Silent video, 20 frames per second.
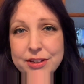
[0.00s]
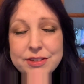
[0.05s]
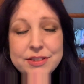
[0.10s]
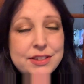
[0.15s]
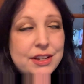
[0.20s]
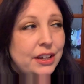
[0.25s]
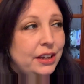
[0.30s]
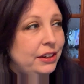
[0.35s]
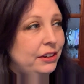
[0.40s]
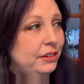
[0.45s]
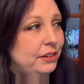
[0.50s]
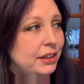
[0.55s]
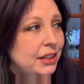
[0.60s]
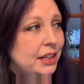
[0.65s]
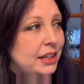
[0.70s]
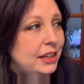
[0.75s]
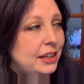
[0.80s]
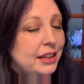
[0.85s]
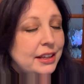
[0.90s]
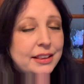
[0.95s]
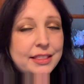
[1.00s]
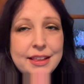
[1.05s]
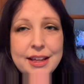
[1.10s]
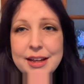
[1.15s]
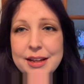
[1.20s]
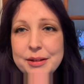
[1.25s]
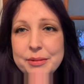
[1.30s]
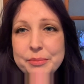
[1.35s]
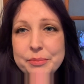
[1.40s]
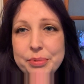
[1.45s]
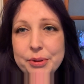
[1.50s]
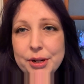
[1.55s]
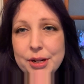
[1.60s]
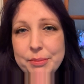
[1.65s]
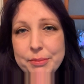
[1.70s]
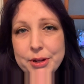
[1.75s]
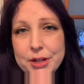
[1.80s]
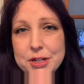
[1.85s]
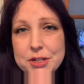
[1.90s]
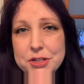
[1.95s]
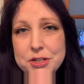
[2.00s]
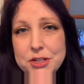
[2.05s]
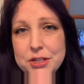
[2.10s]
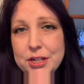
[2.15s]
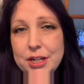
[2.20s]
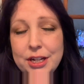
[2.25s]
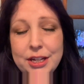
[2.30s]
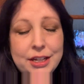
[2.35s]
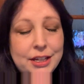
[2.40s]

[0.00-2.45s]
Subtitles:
So that pretty much